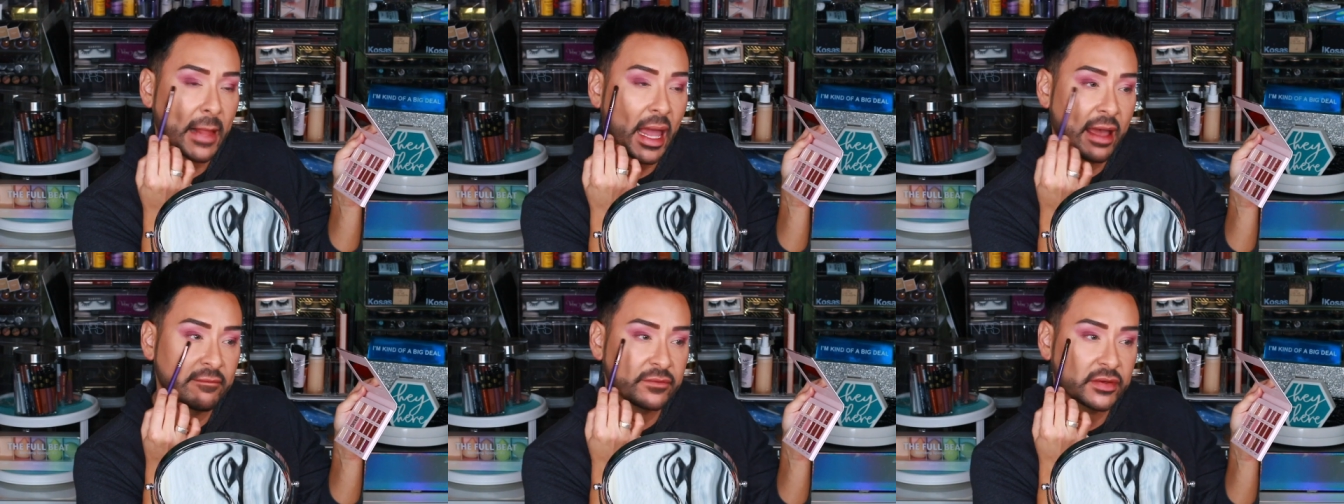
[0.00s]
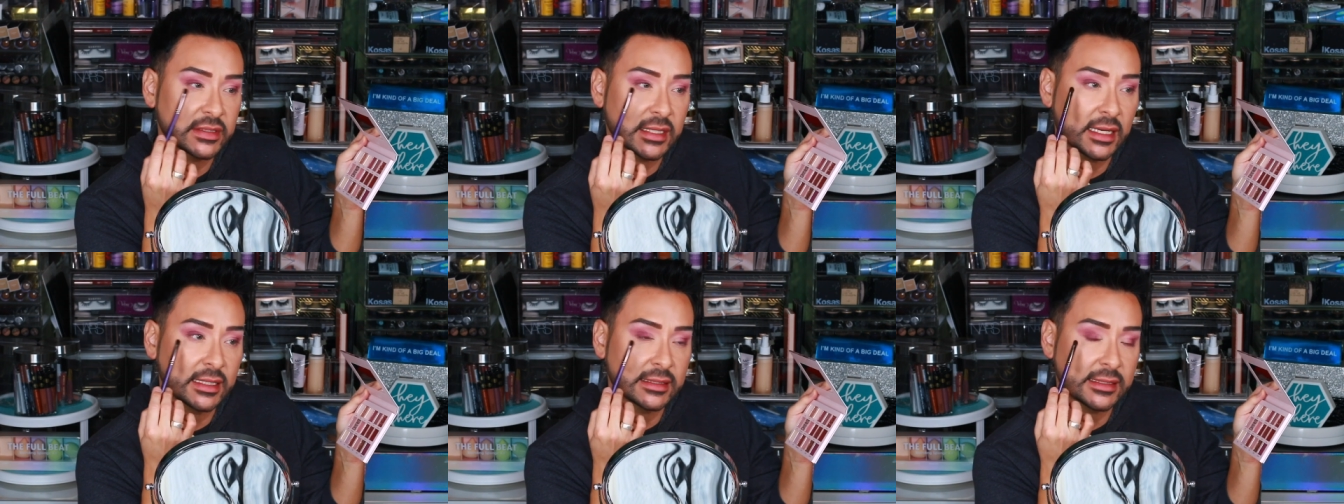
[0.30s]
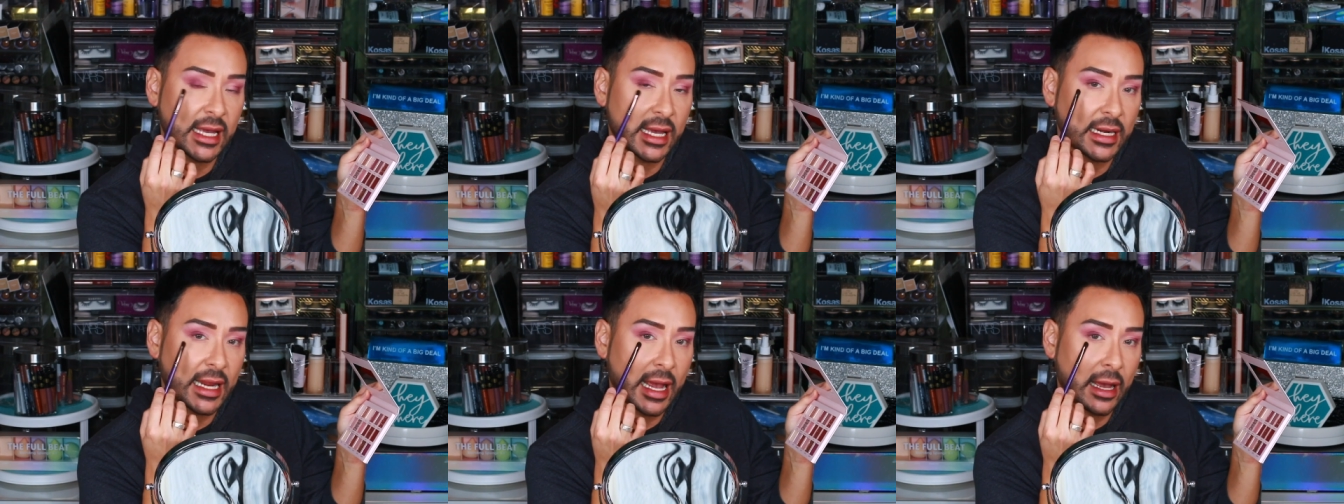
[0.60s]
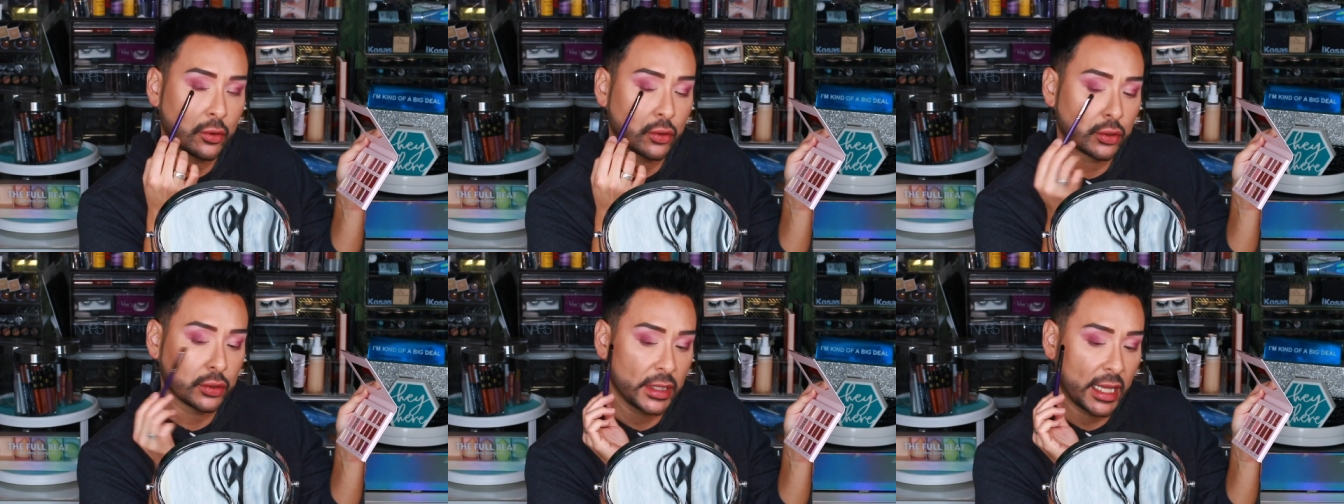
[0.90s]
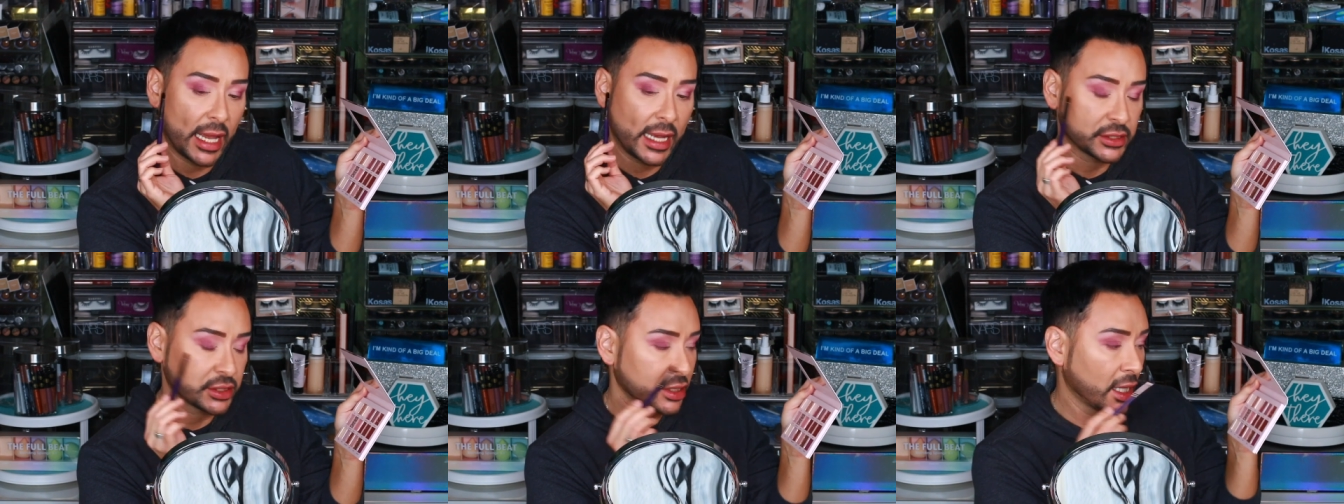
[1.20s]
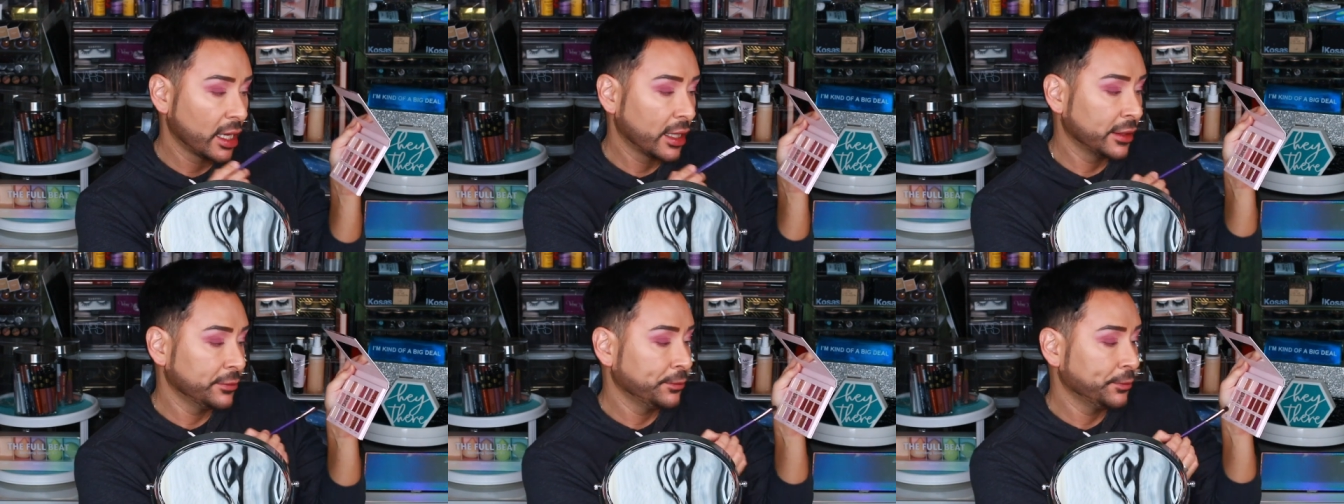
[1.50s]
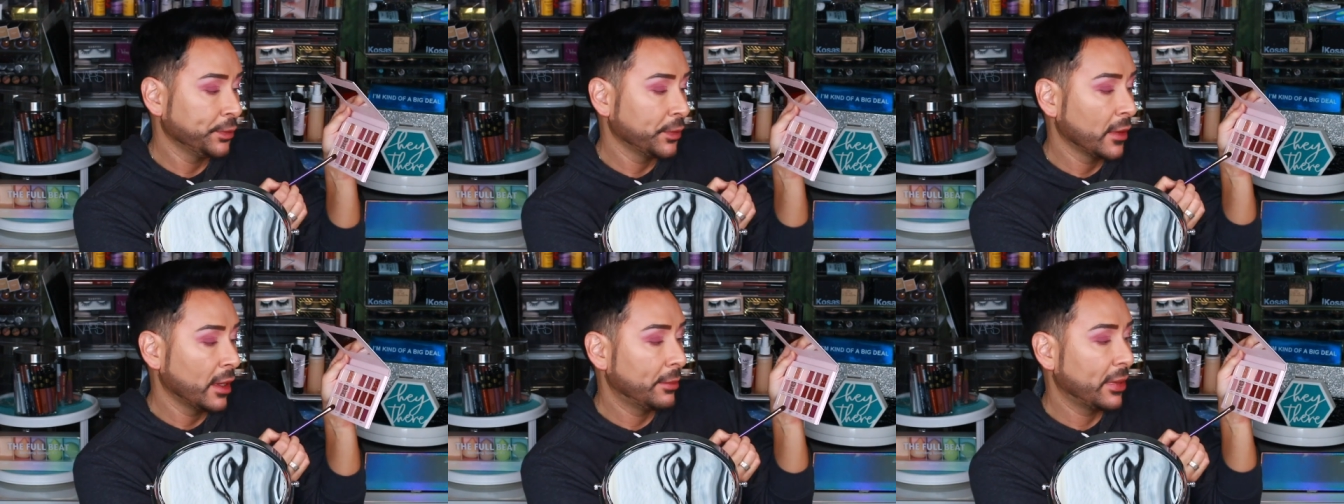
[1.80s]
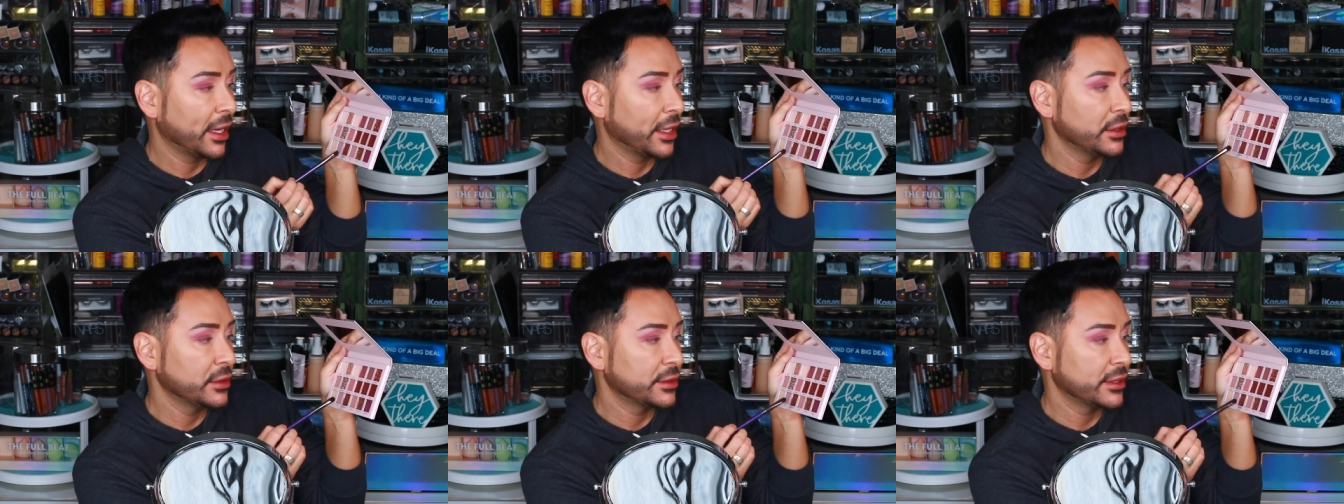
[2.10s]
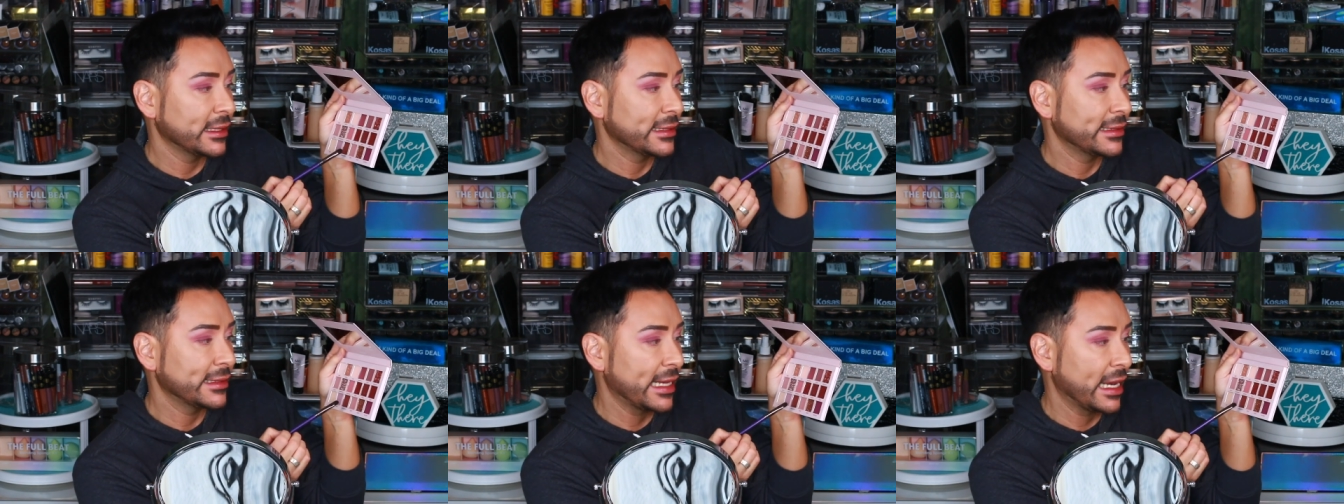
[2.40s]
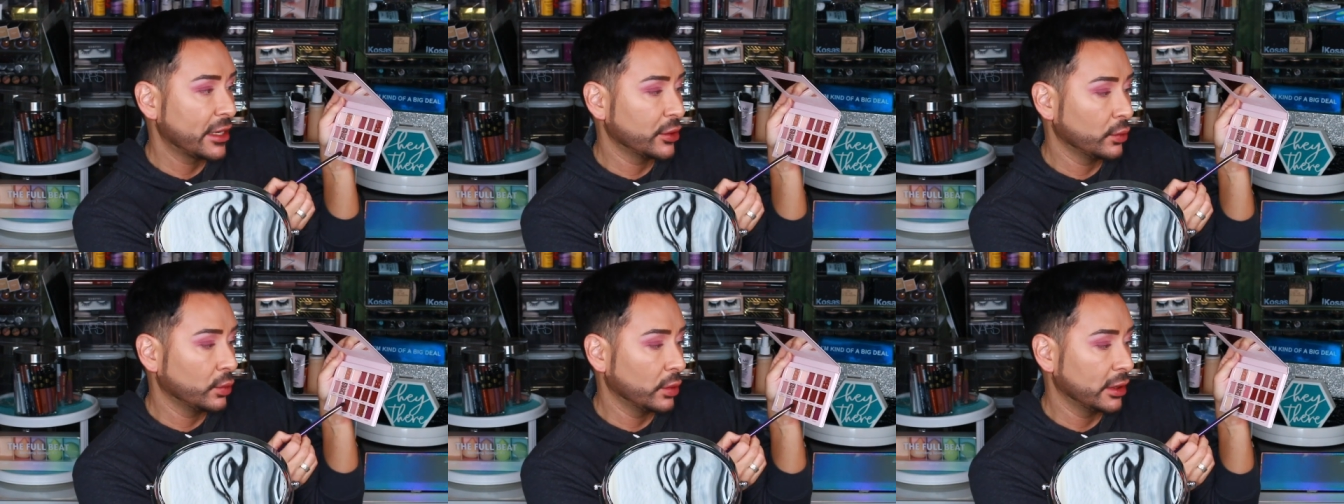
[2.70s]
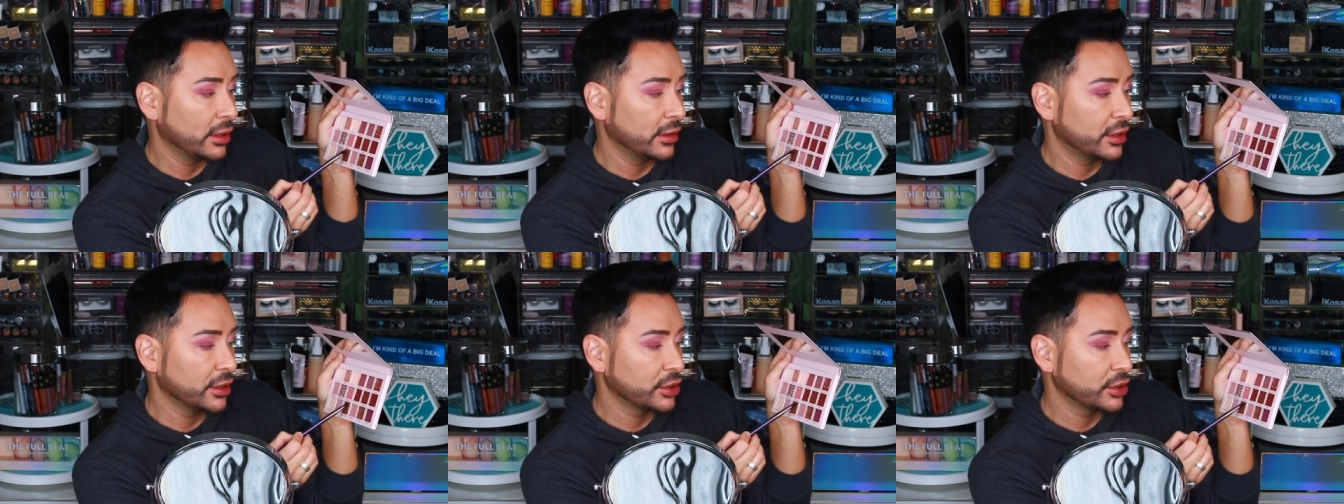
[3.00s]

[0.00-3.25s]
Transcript: emphasize that outer lash line by using Sandalwood,